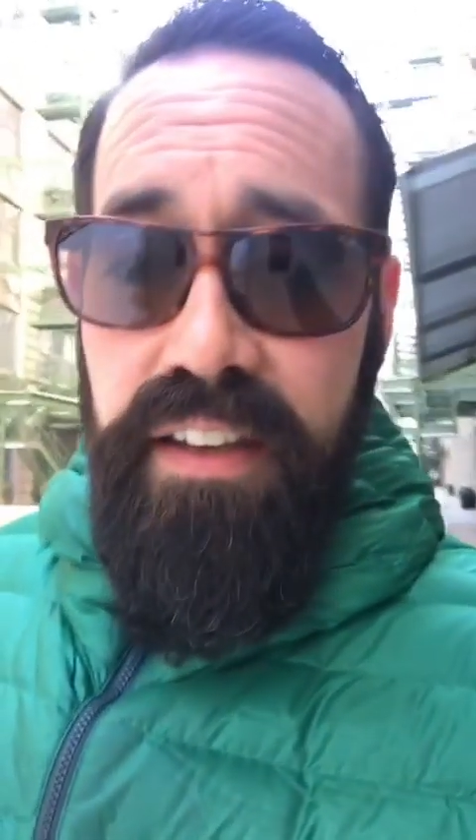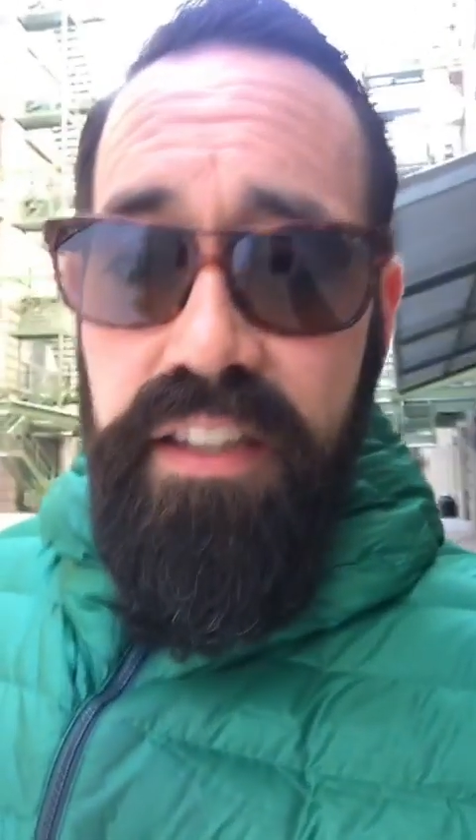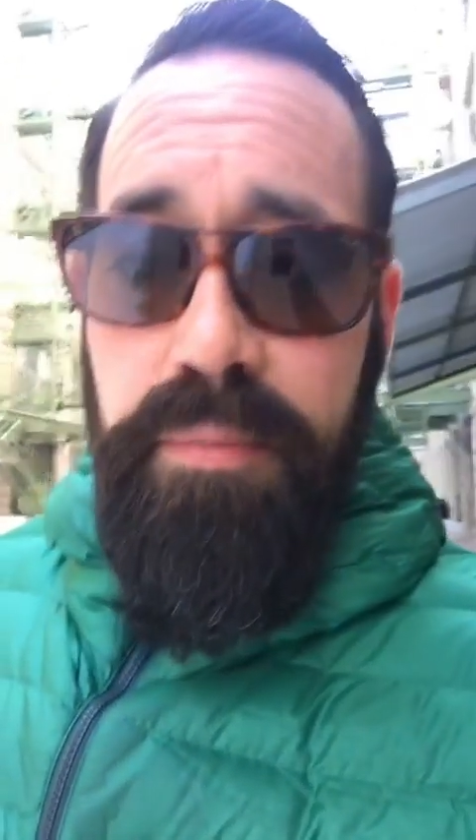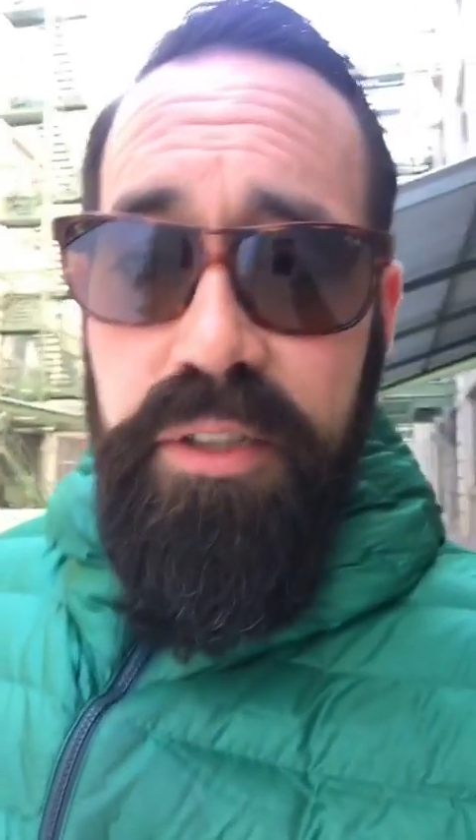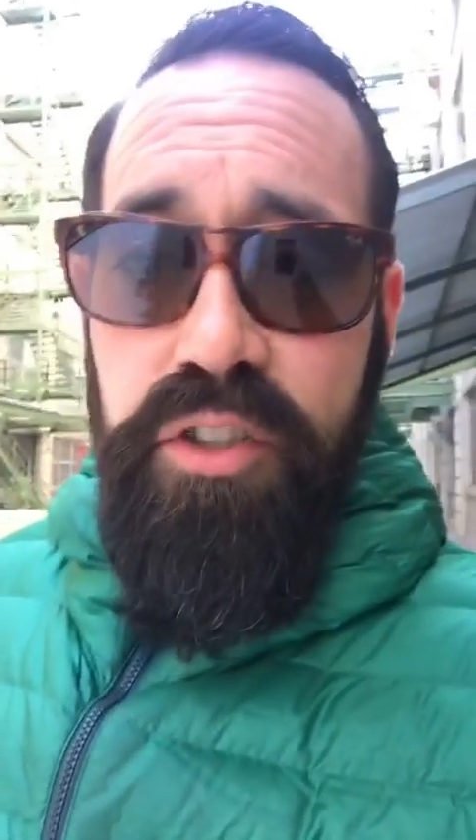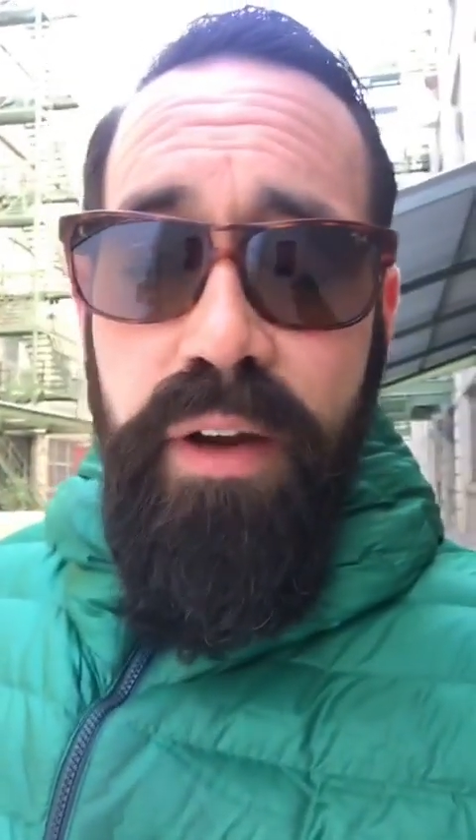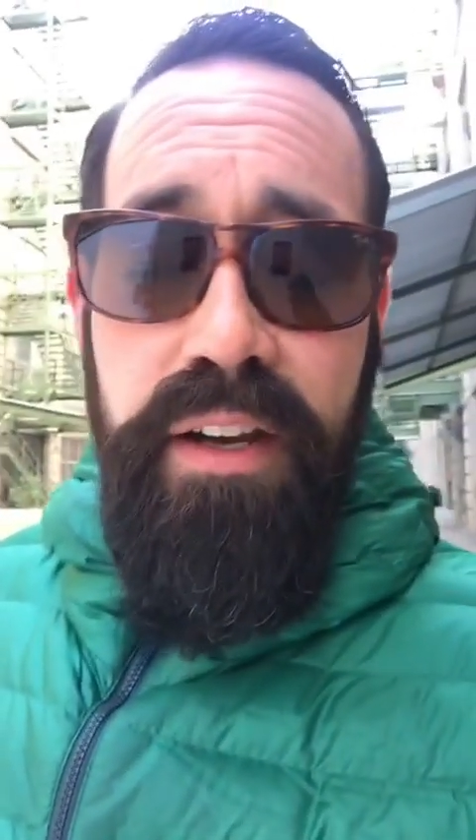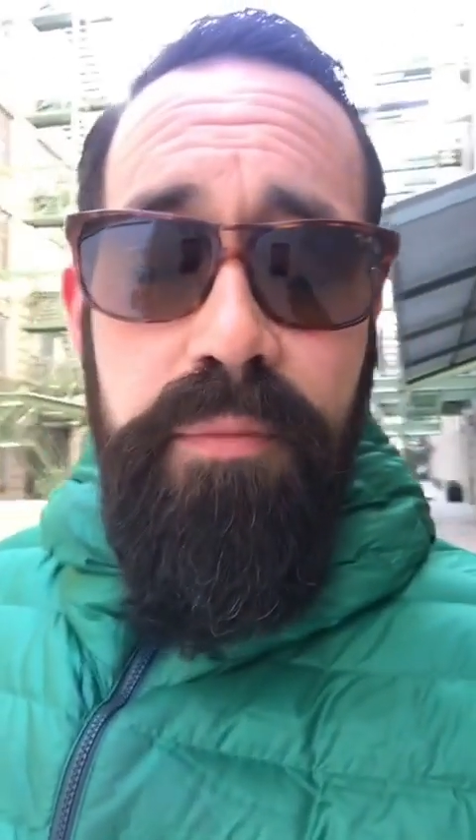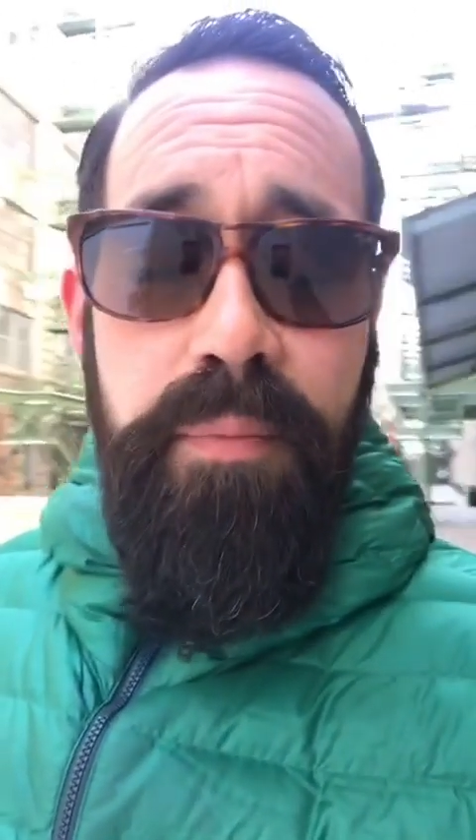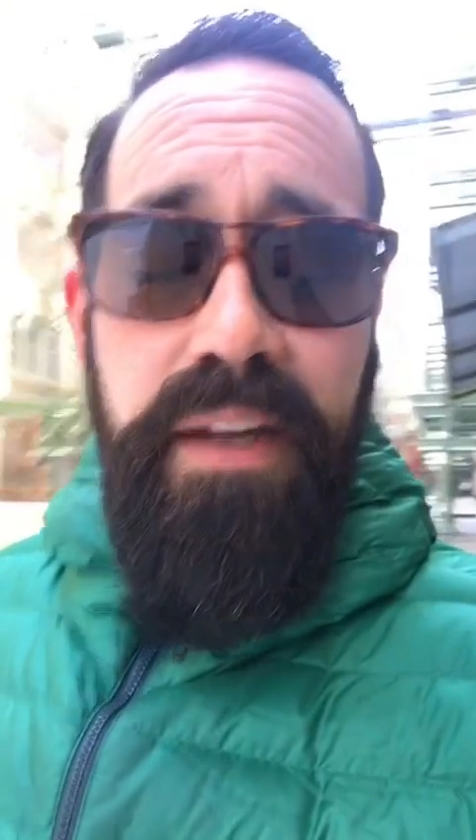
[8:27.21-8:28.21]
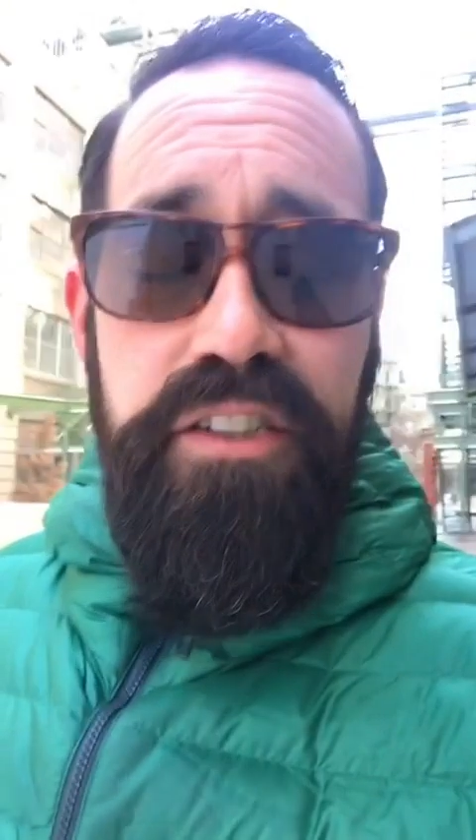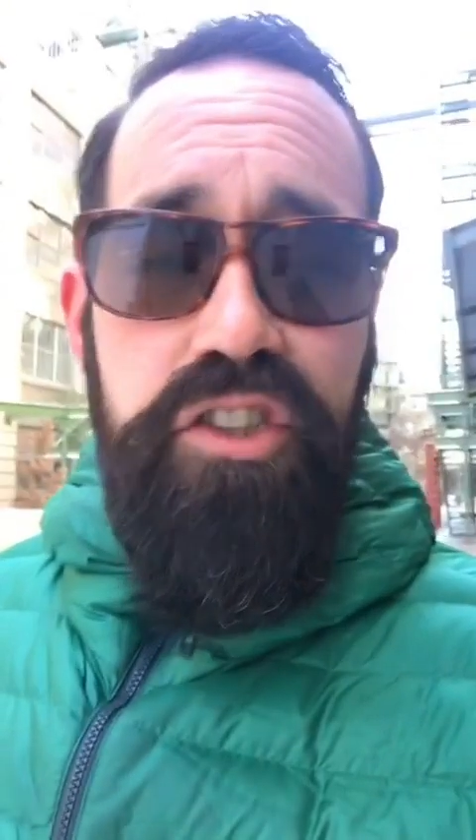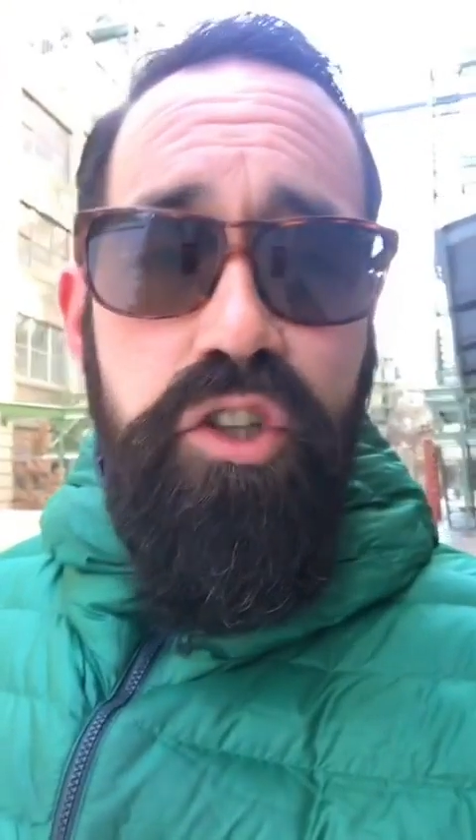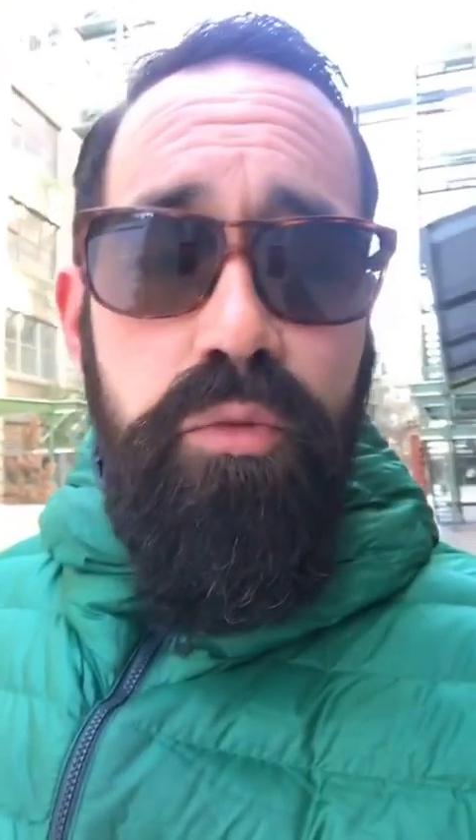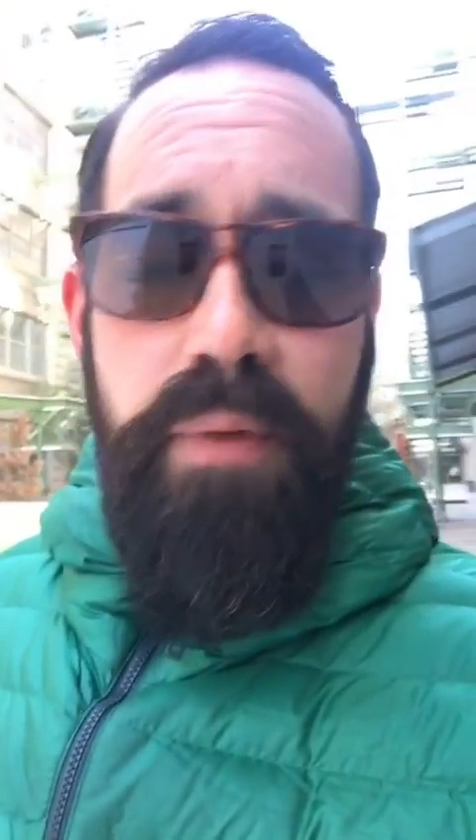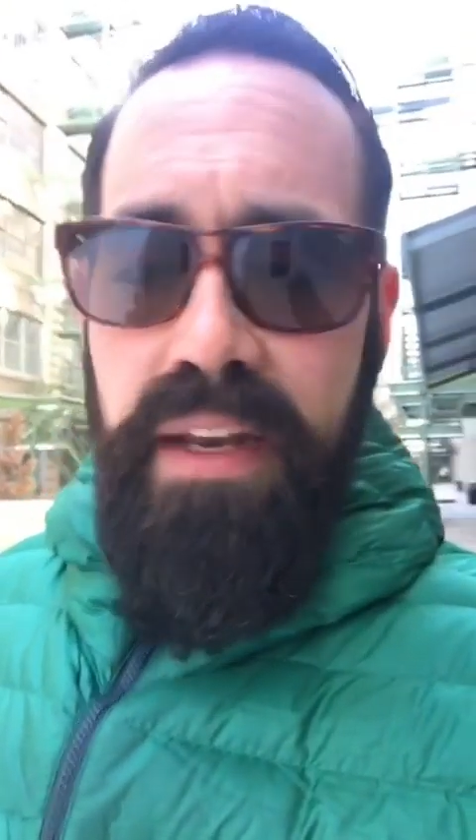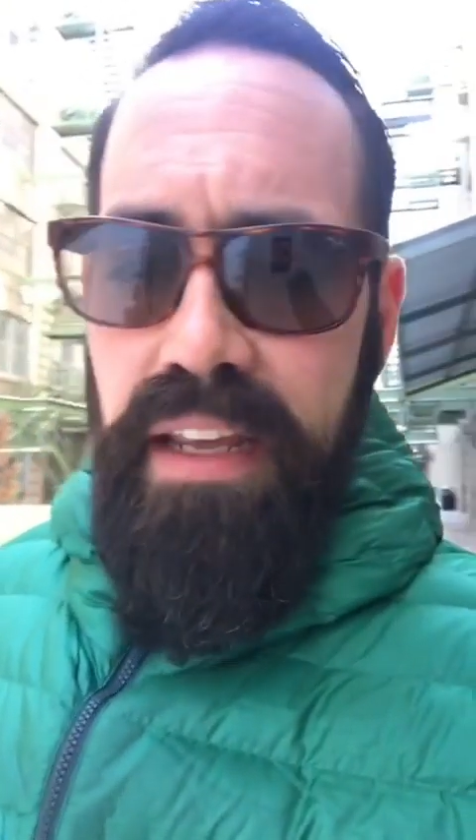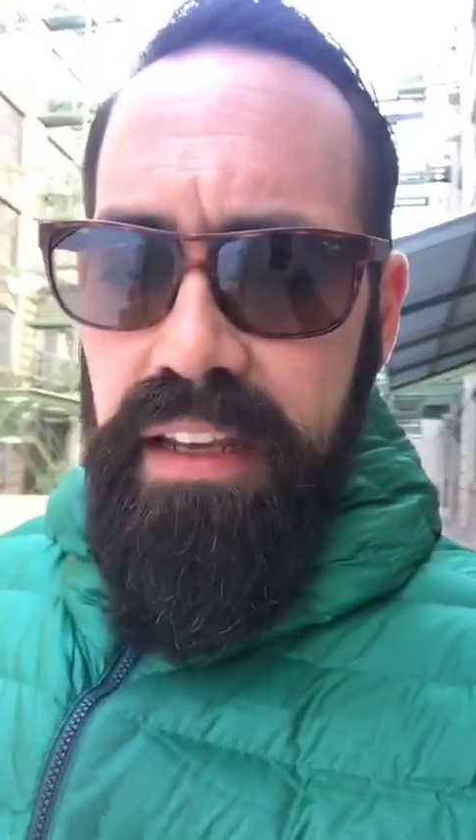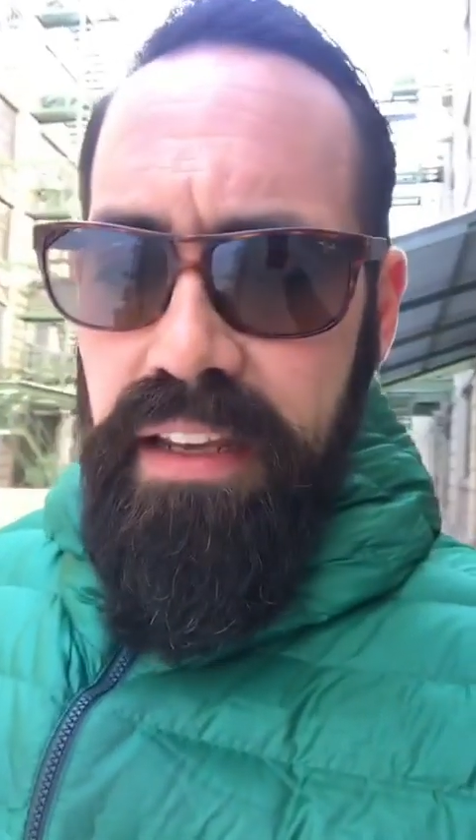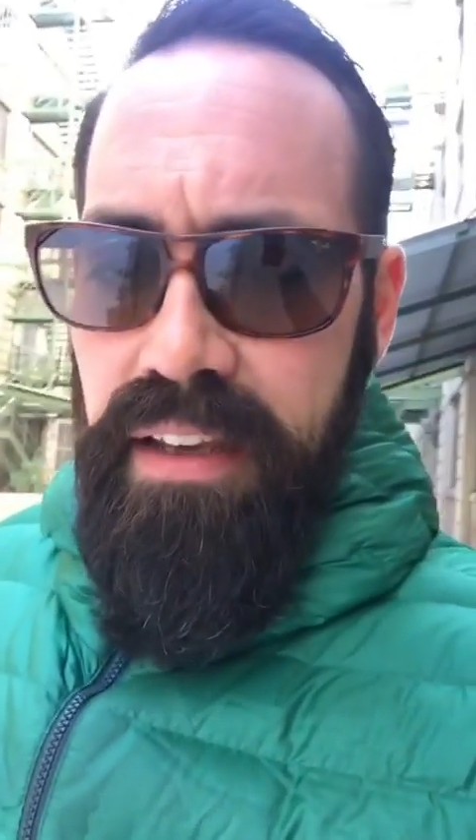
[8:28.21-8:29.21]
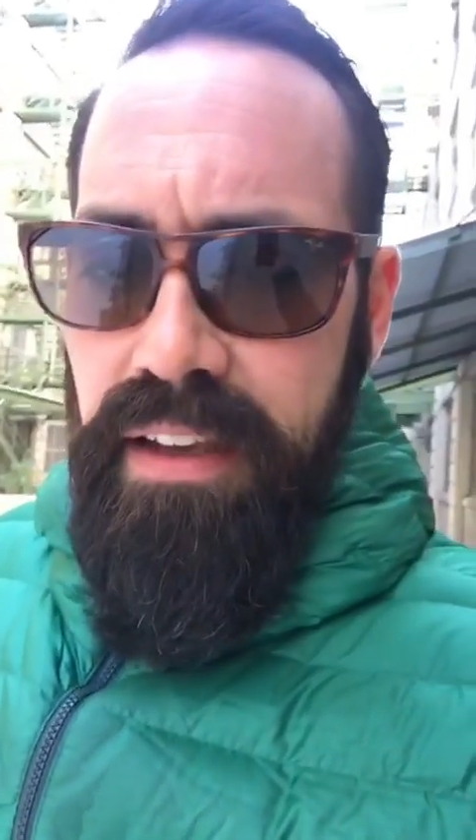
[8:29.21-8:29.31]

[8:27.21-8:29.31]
to be surrounded by so many